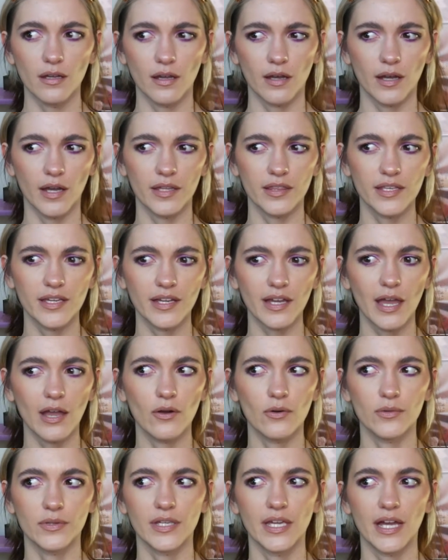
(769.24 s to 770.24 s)
I think I
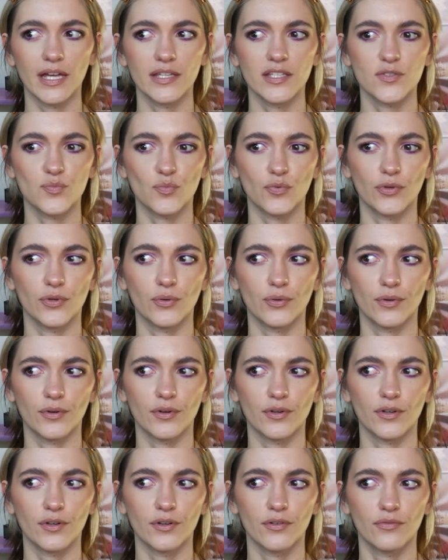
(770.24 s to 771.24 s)
only had this
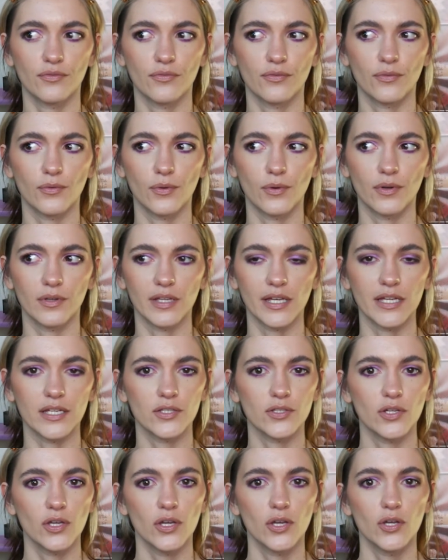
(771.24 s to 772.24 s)
pre-ordered for like
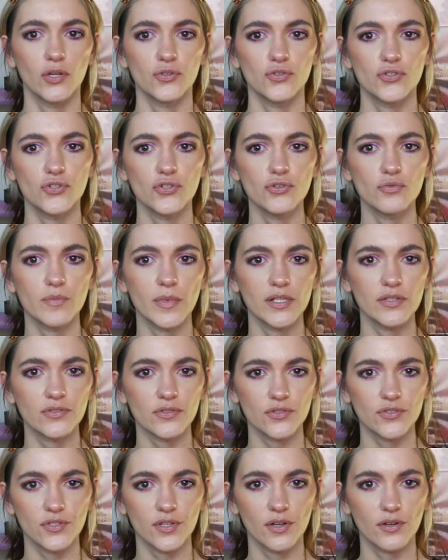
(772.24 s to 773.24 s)
2 months
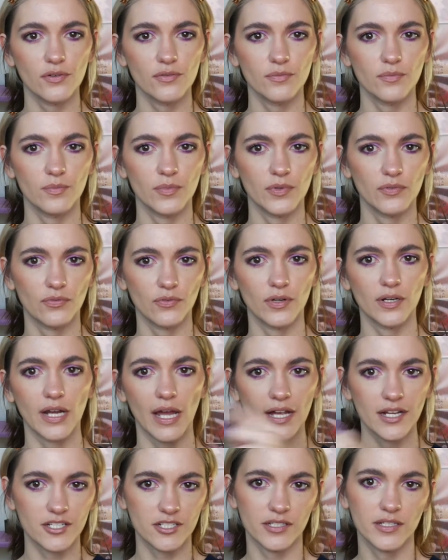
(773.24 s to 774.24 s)
or so before it
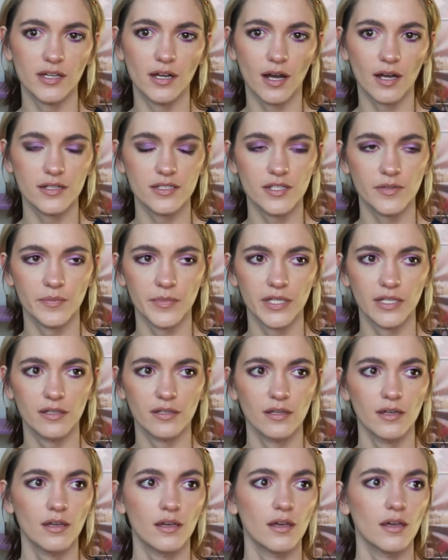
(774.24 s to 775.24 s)
actually got to
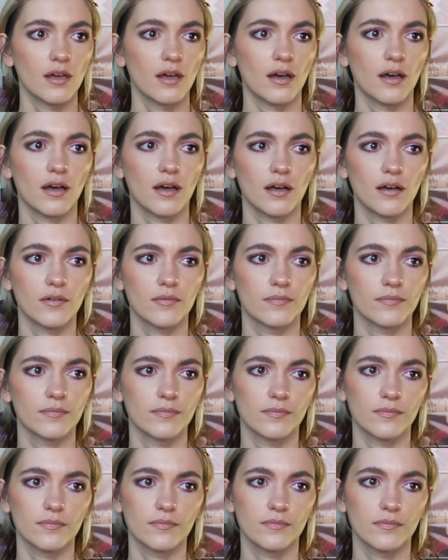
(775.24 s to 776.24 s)
me,
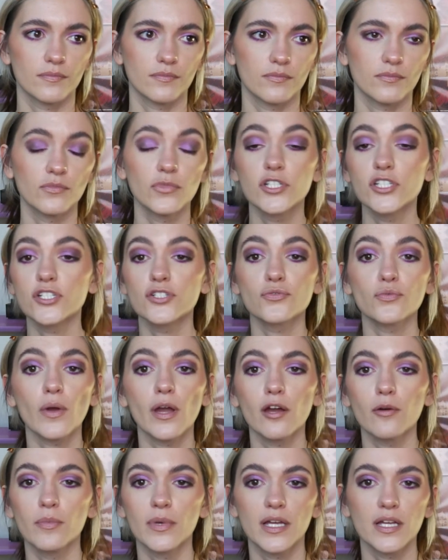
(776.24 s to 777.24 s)
which is
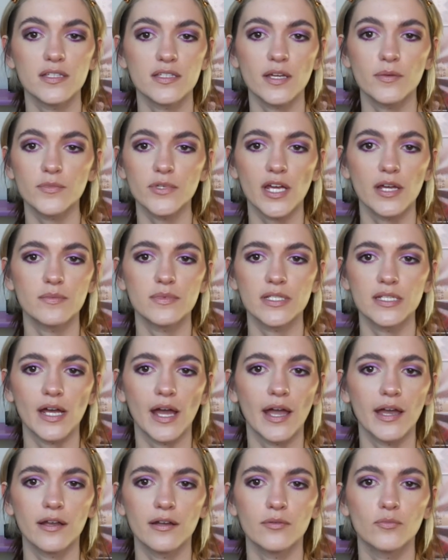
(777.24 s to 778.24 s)
rare, because sometimes an
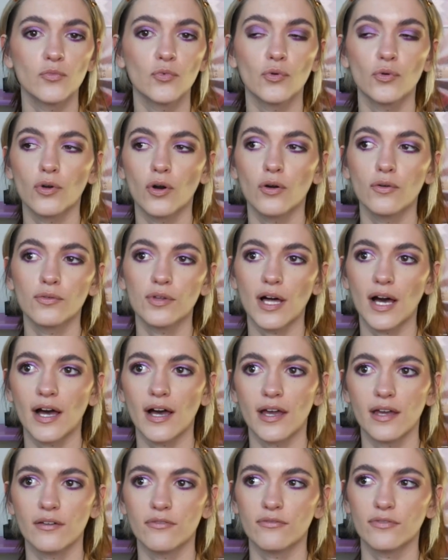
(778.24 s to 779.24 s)
item will go
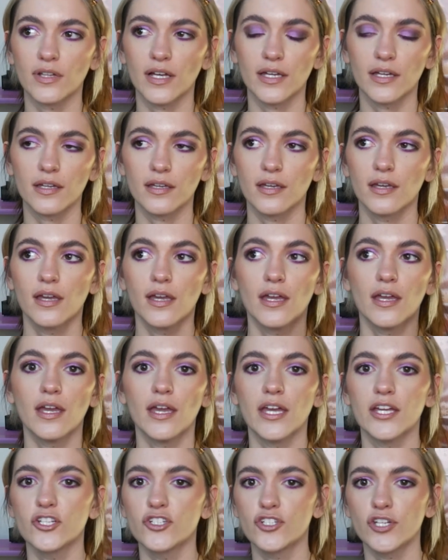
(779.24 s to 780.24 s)
live like
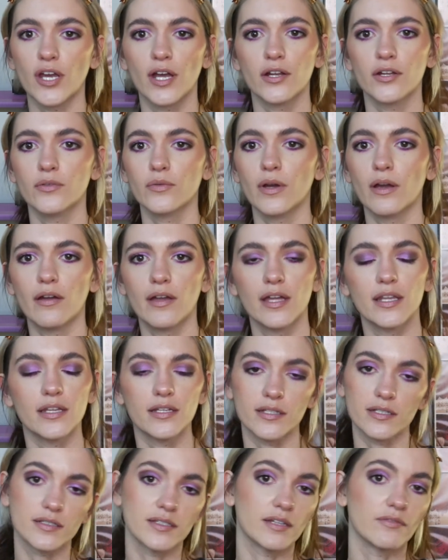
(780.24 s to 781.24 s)
in January and
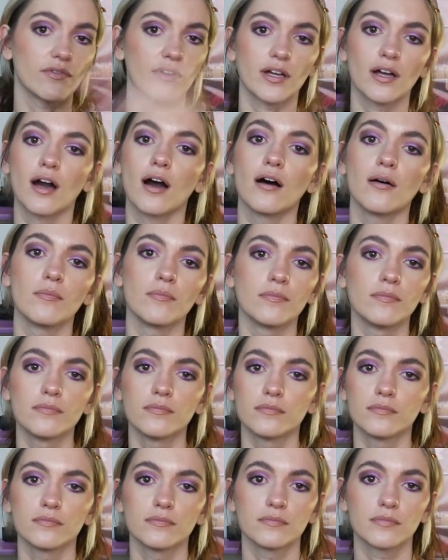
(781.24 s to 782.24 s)
it doesn't even come
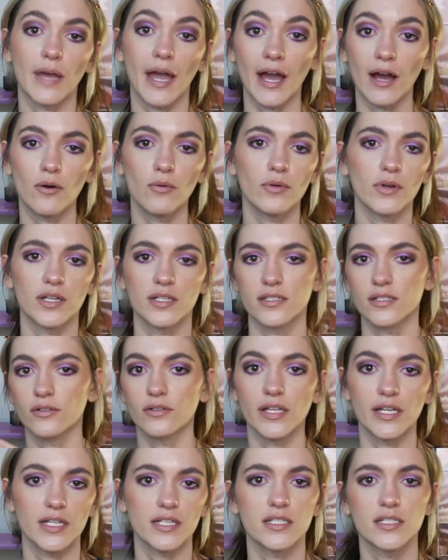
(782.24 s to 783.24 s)
out until
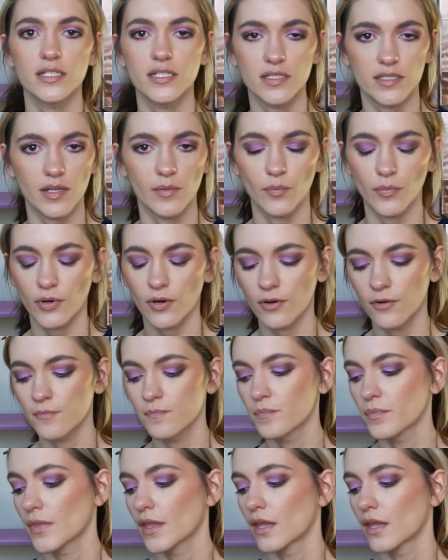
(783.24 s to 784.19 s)
like December.